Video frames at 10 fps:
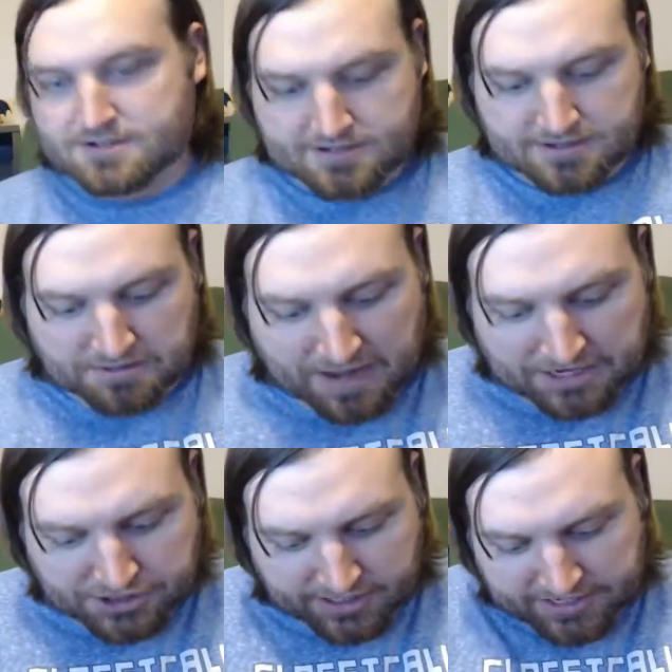I'm
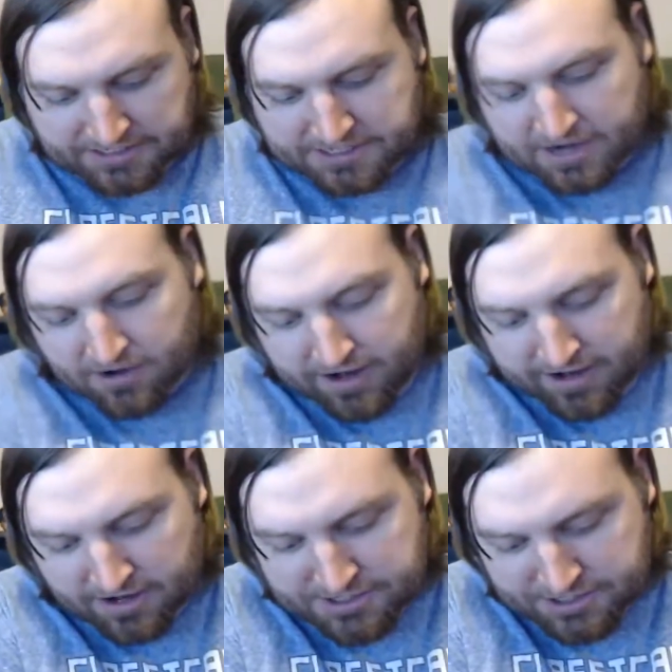actually like
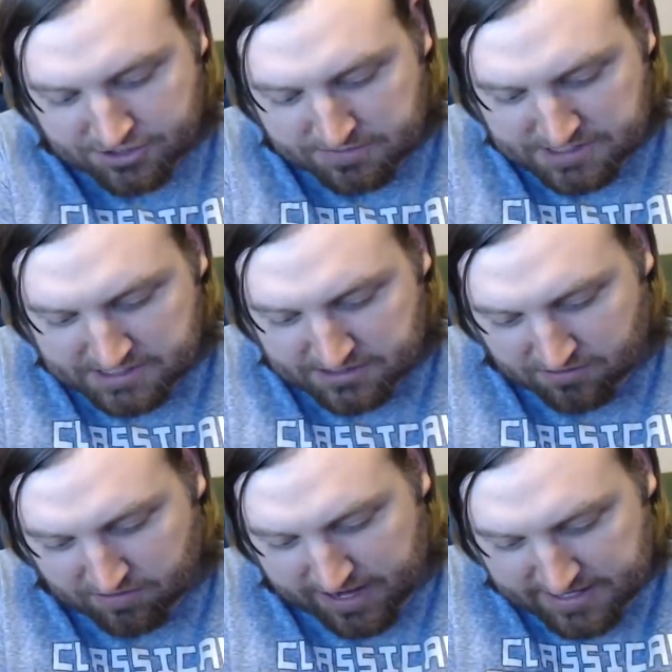decorating on stream. This is
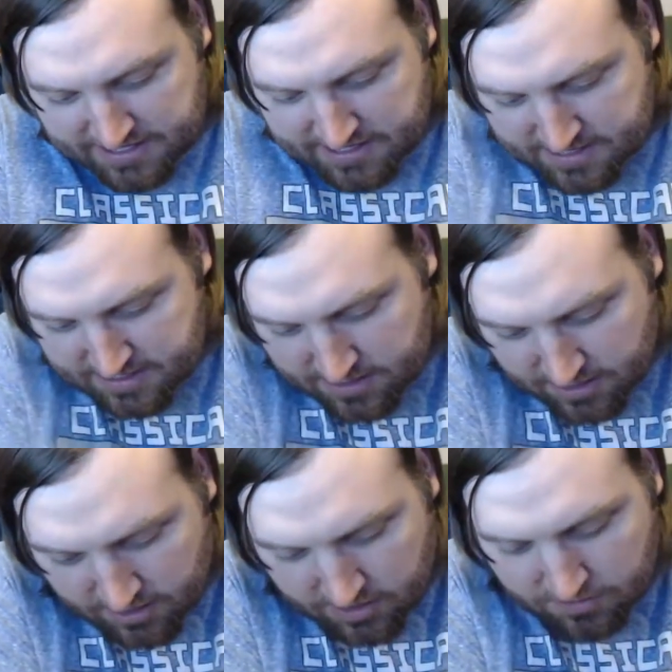great.
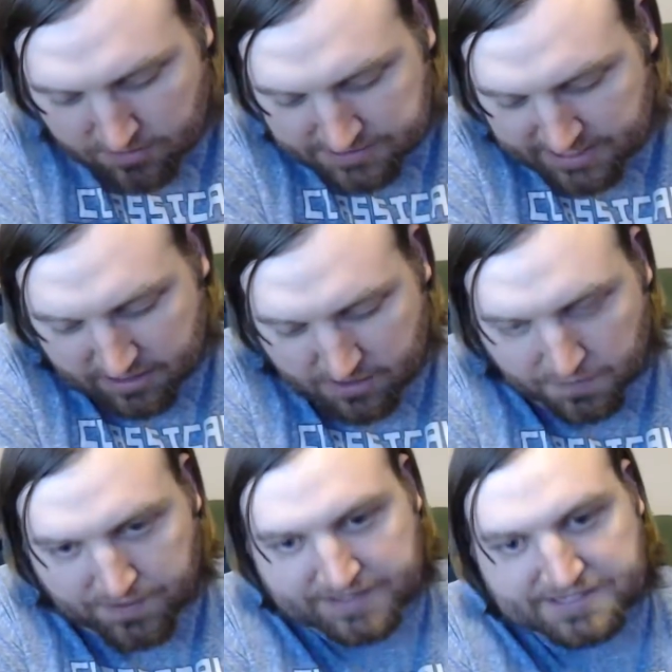Oh, where's that
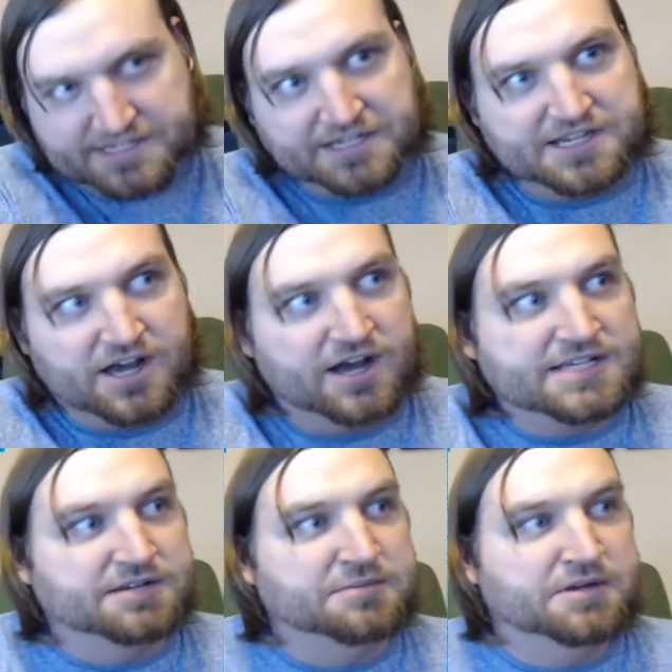coin? This thing is
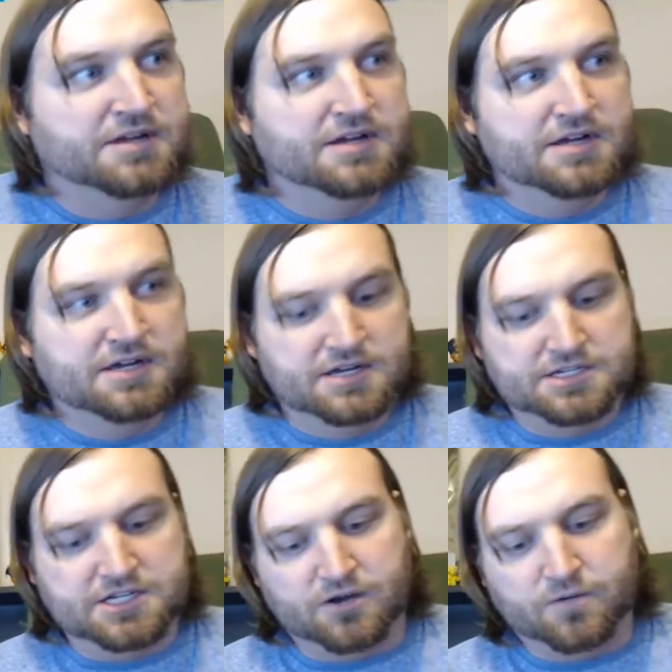awesome.
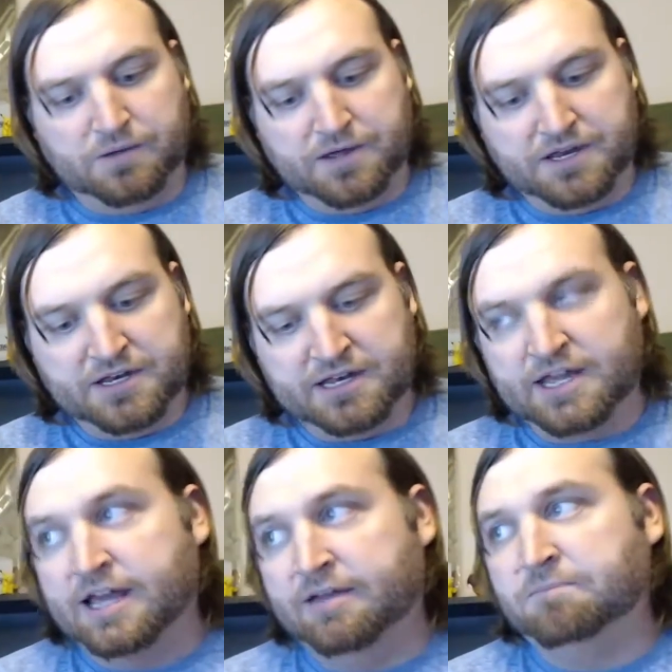So we went and
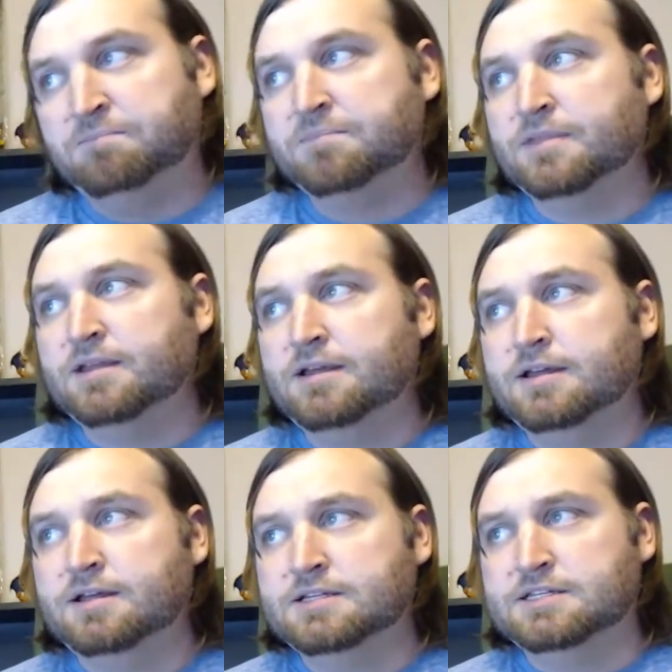
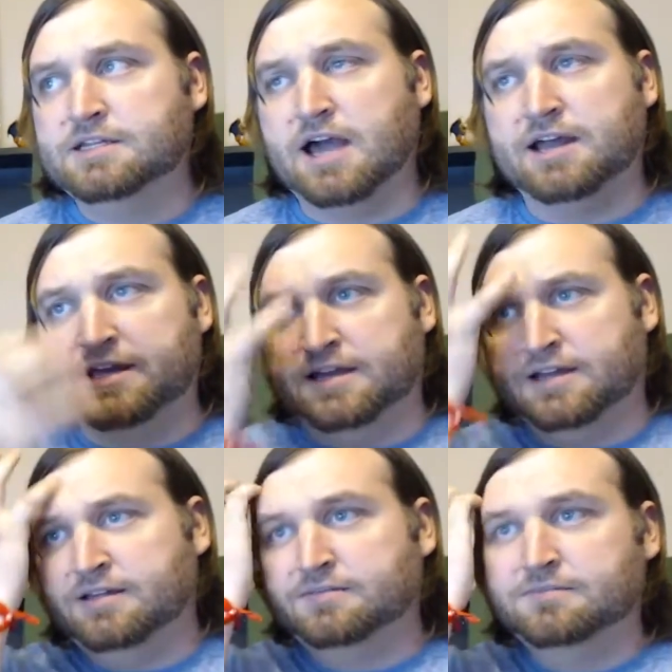got a
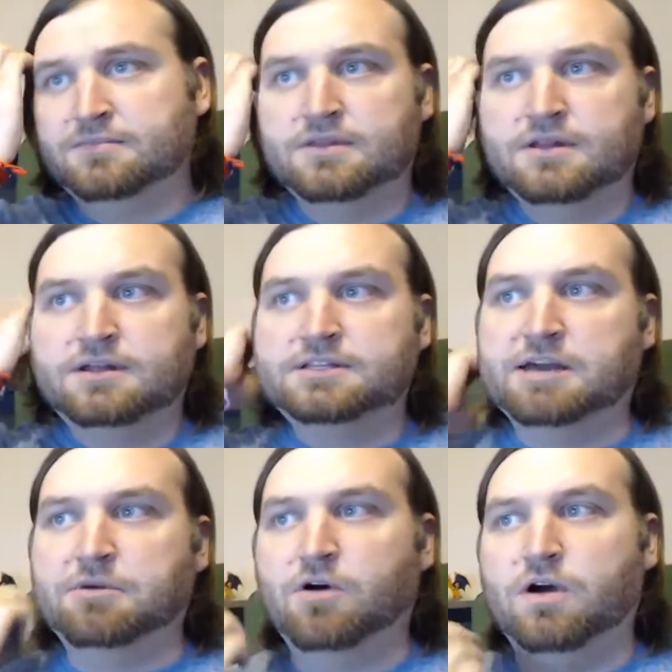
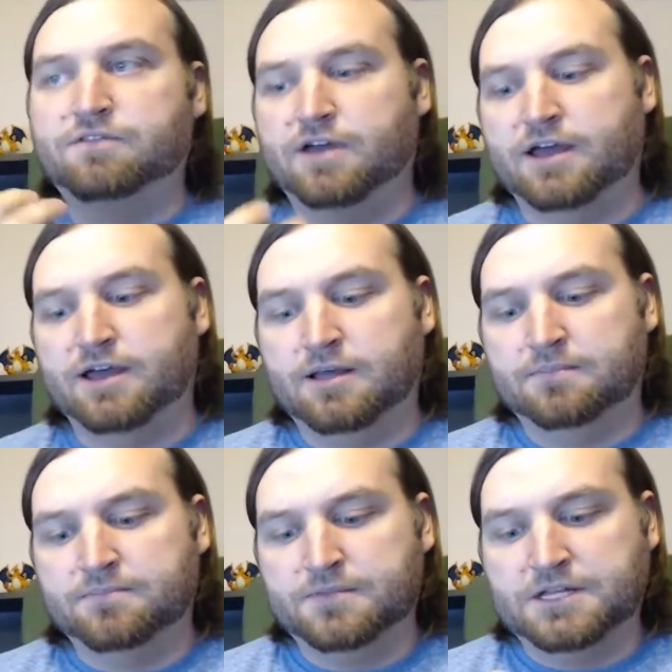demo of
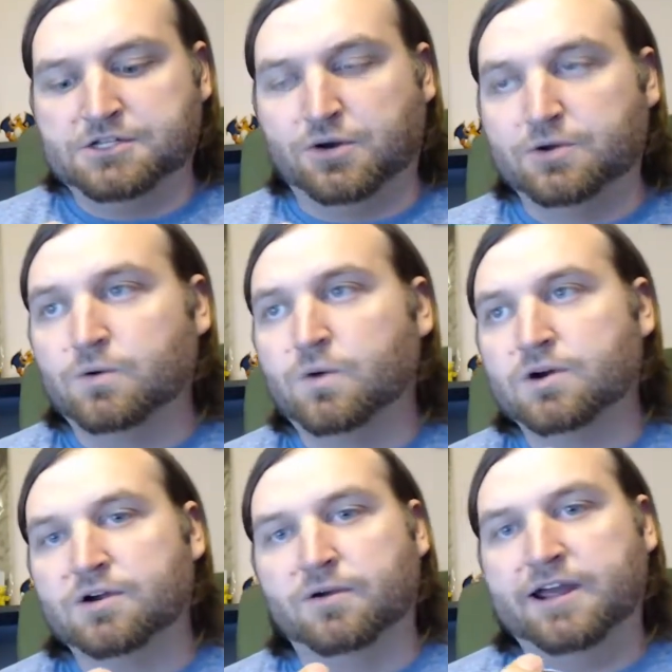Total
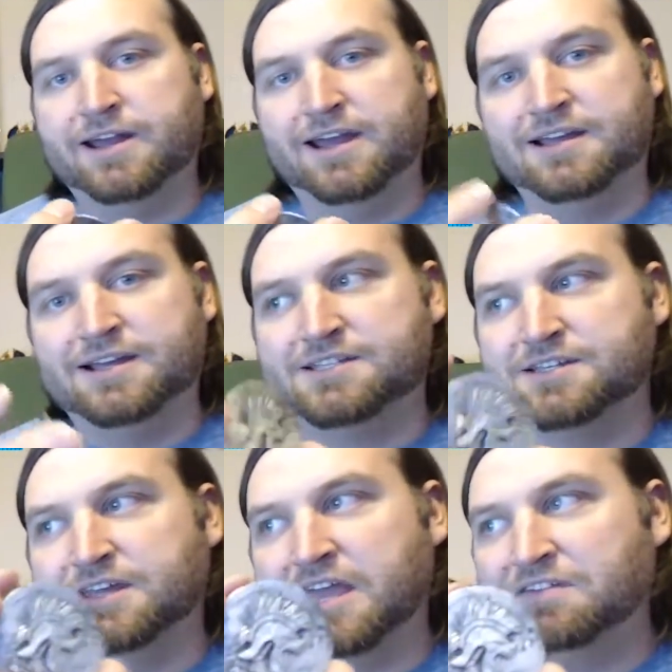War Arena, and so
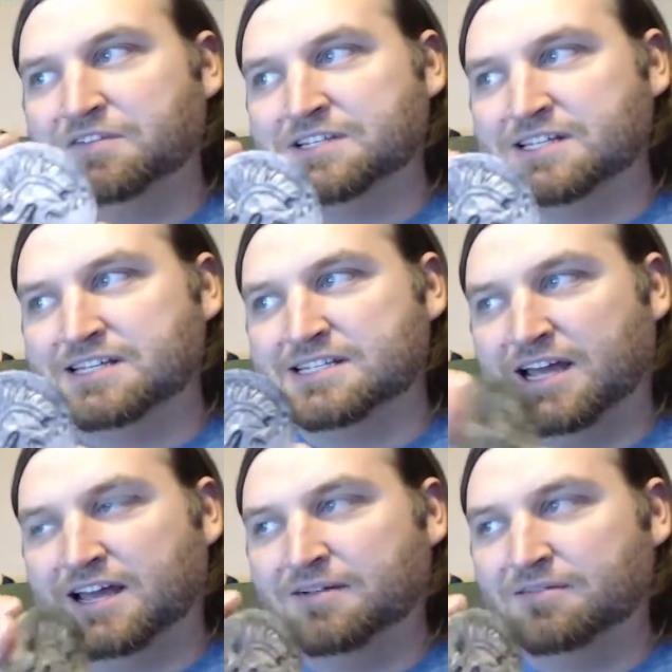they gave us this
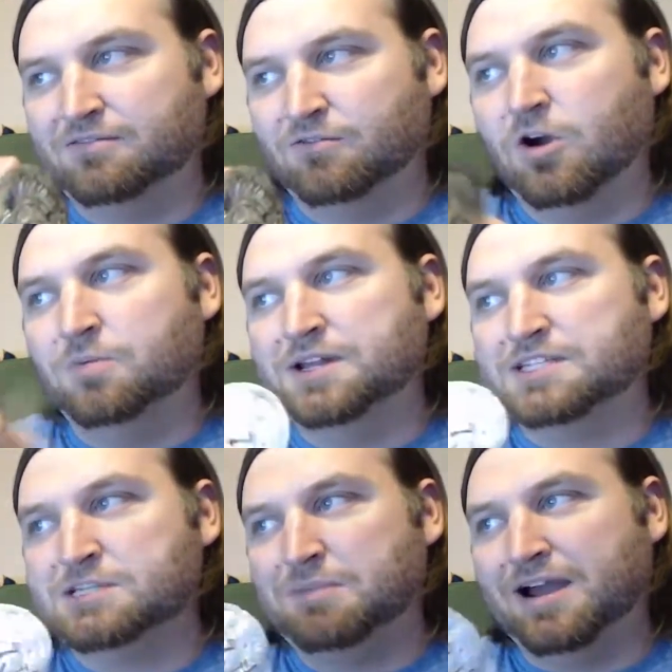
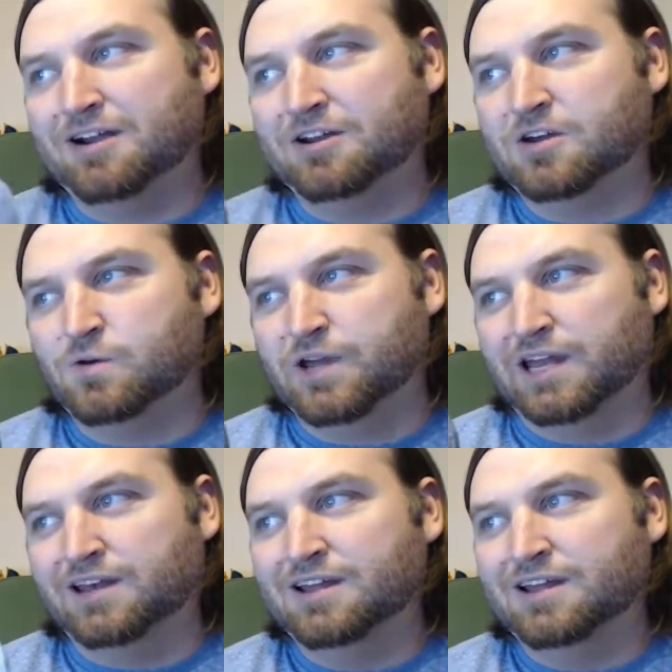Roman-inspired coin